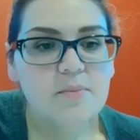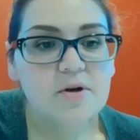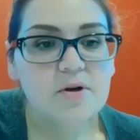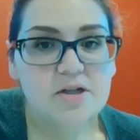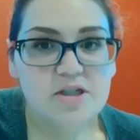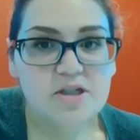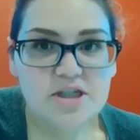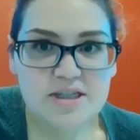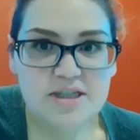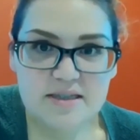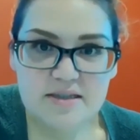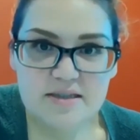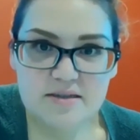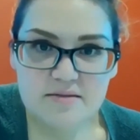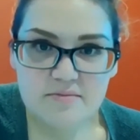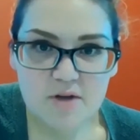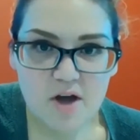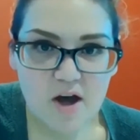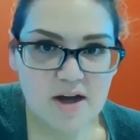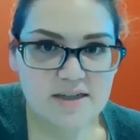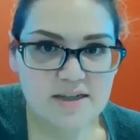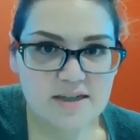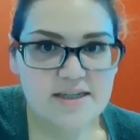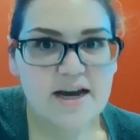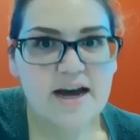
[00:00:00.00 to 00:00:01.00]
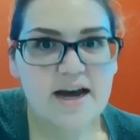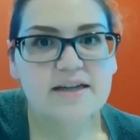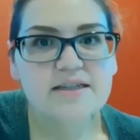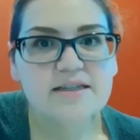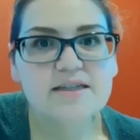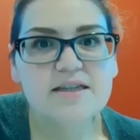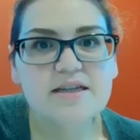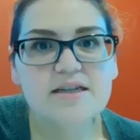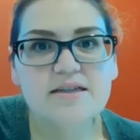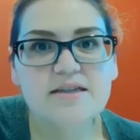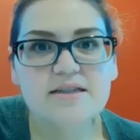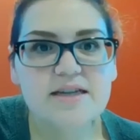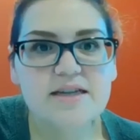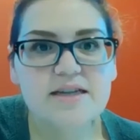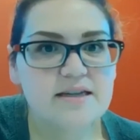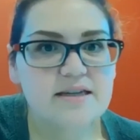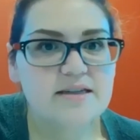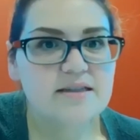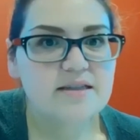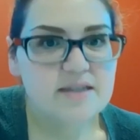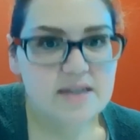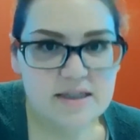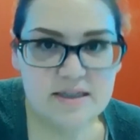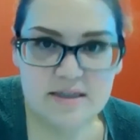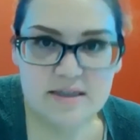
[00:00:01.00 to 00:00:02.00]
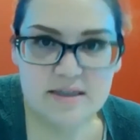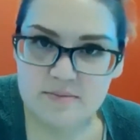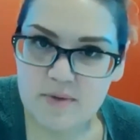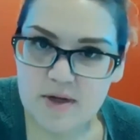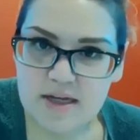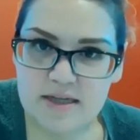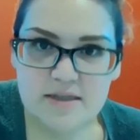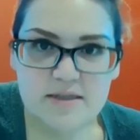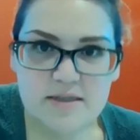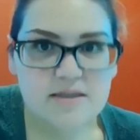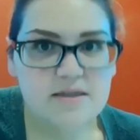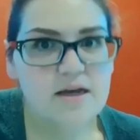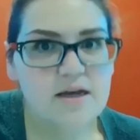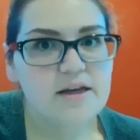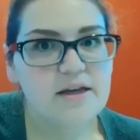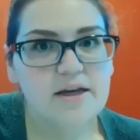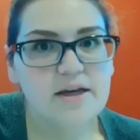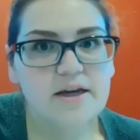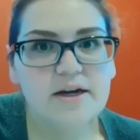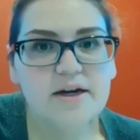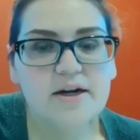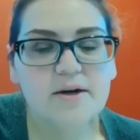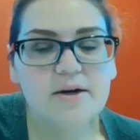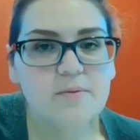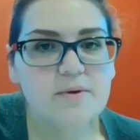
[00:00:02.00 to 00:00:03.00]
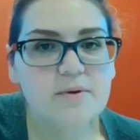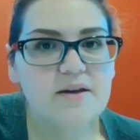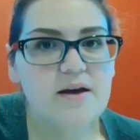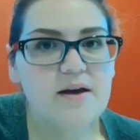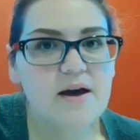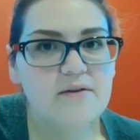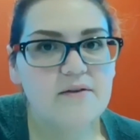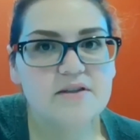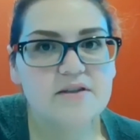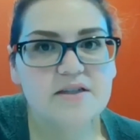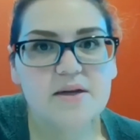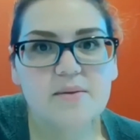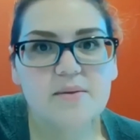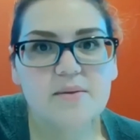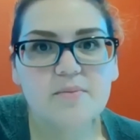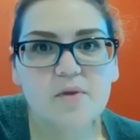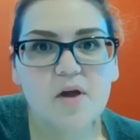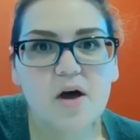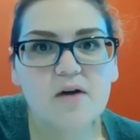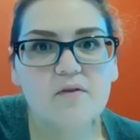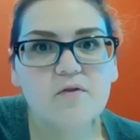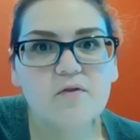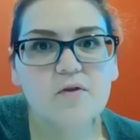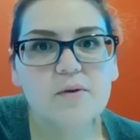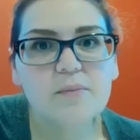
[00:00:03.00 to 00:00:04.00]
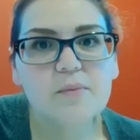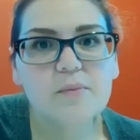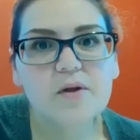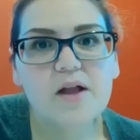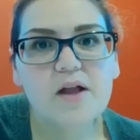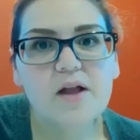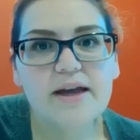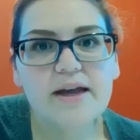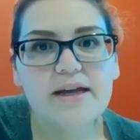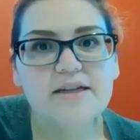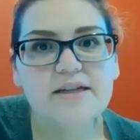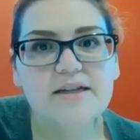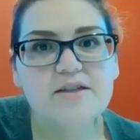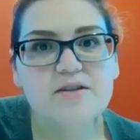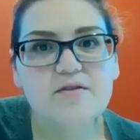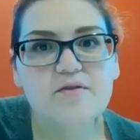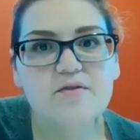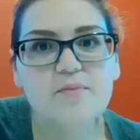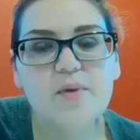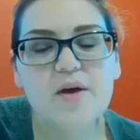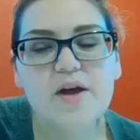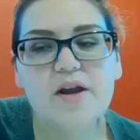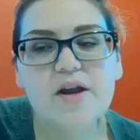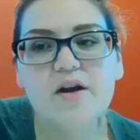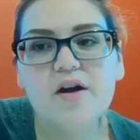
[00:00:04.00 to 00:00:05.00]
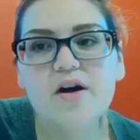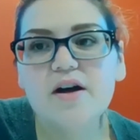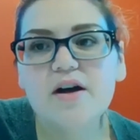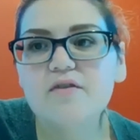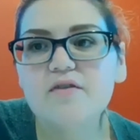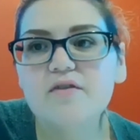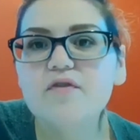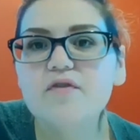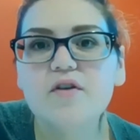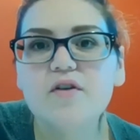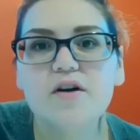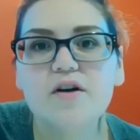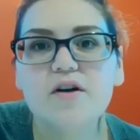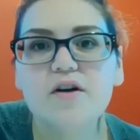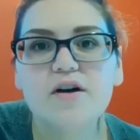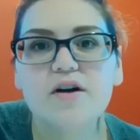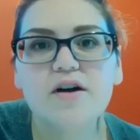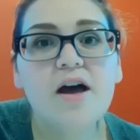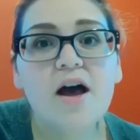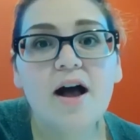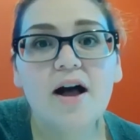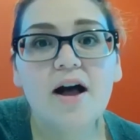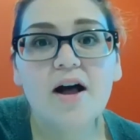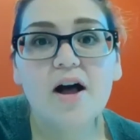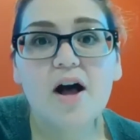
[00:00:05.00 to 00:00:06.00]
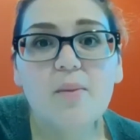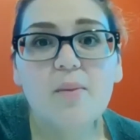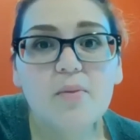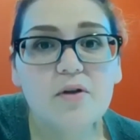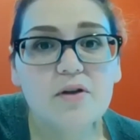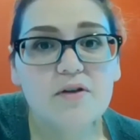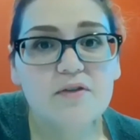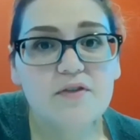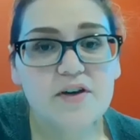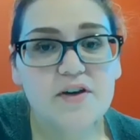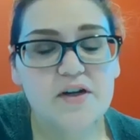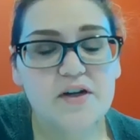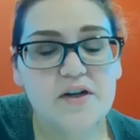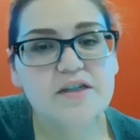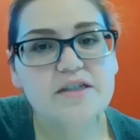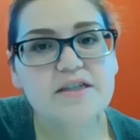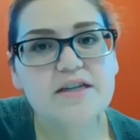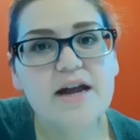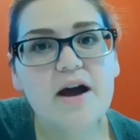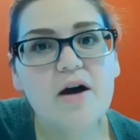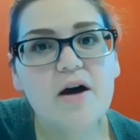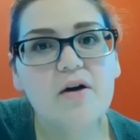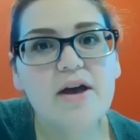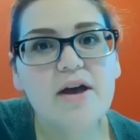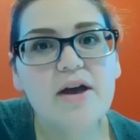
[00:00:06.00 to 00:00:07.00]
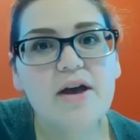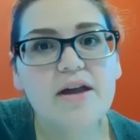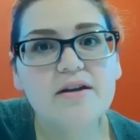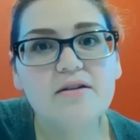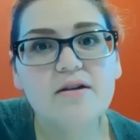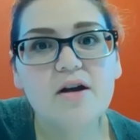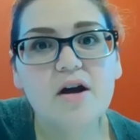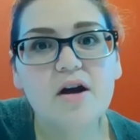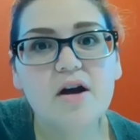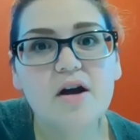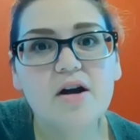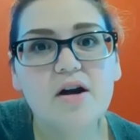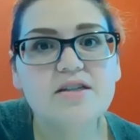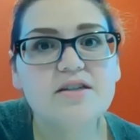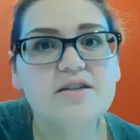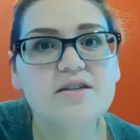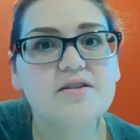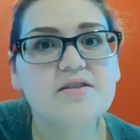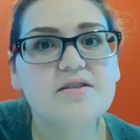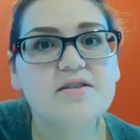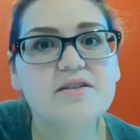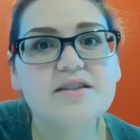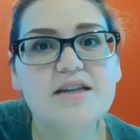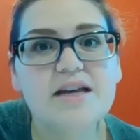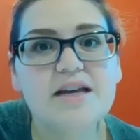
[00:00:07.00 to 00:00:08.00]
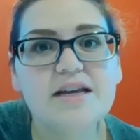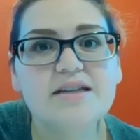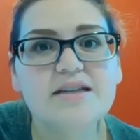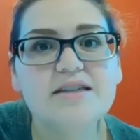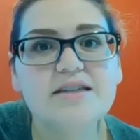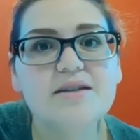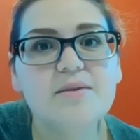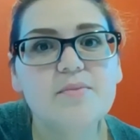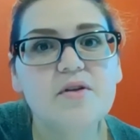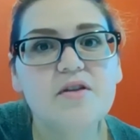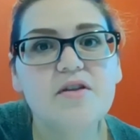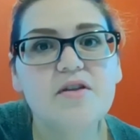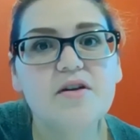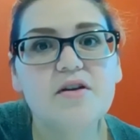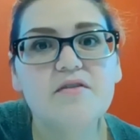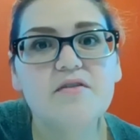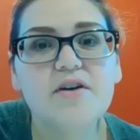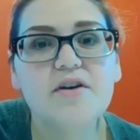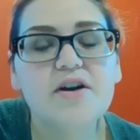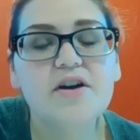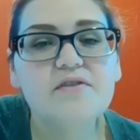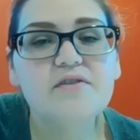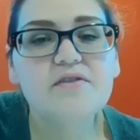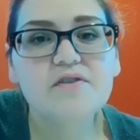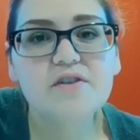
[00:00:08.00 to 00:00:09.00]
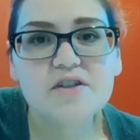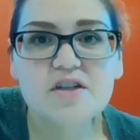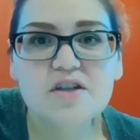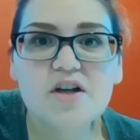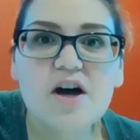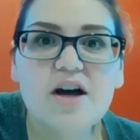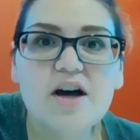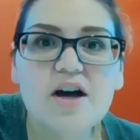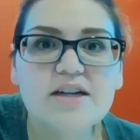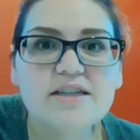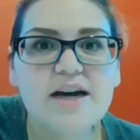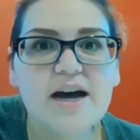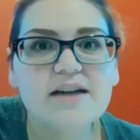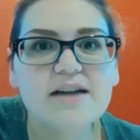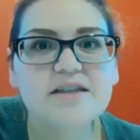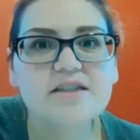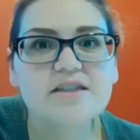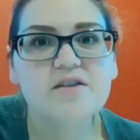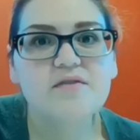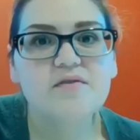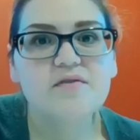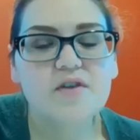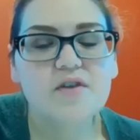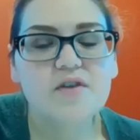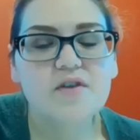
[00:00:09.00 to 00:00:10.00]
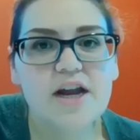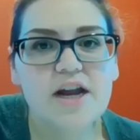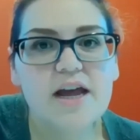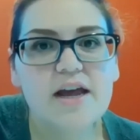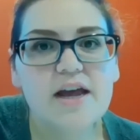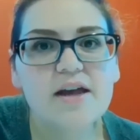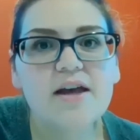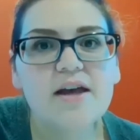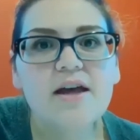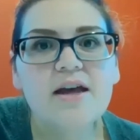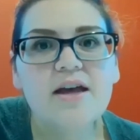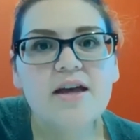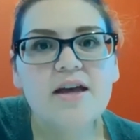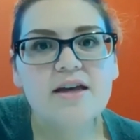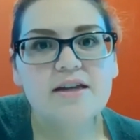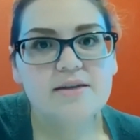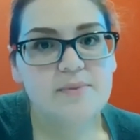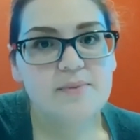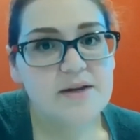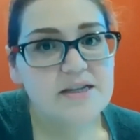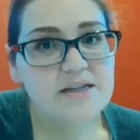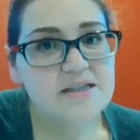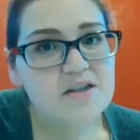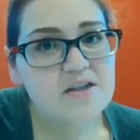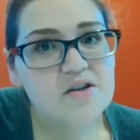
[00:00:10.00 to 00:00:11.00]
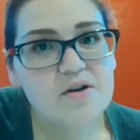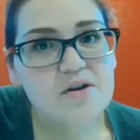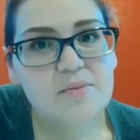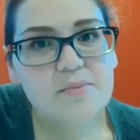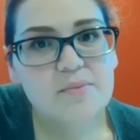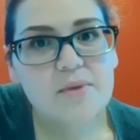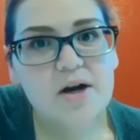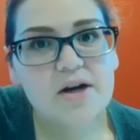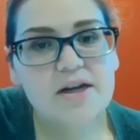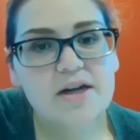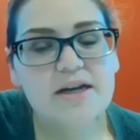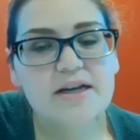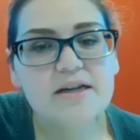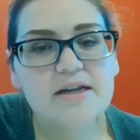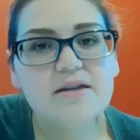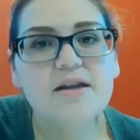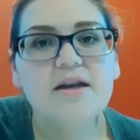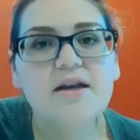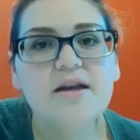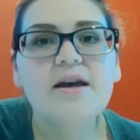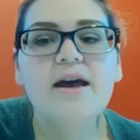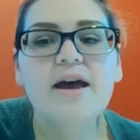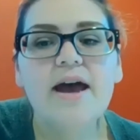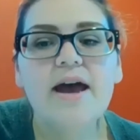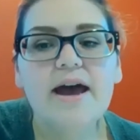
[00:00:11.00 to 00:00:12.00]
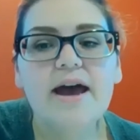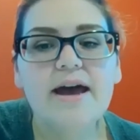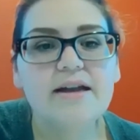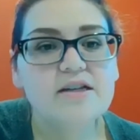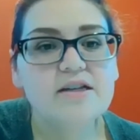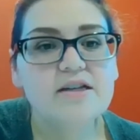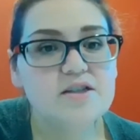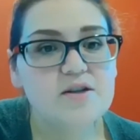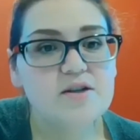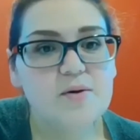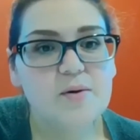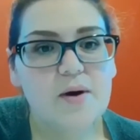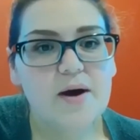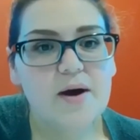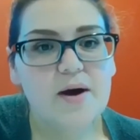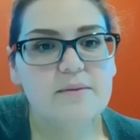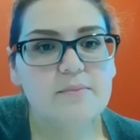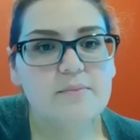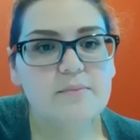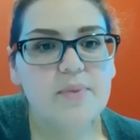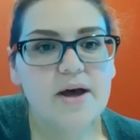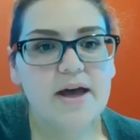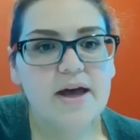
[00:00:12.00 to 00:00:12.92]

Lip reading: Purchase contacts can take 6 months, a year. We have some long-form clients who've been on for a couple of years now and are still seeing some of their very first contacts converting. It depends on your market and so on.